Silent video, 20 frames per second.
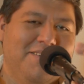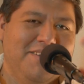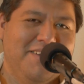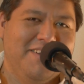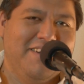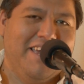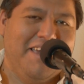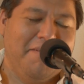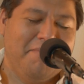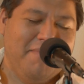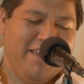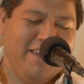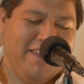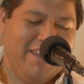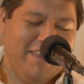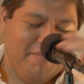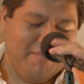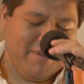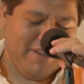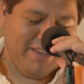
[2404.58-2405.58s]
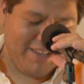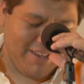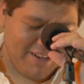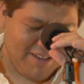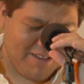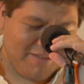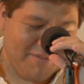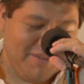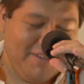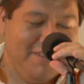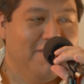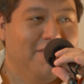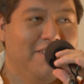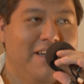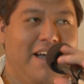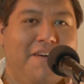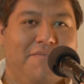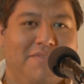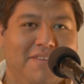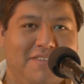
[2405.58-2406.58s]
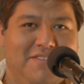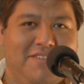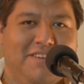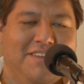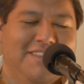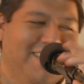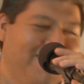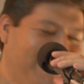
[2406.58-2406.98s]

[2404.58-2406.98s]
you hate Manny, but you know you'll have to sit. No, I'm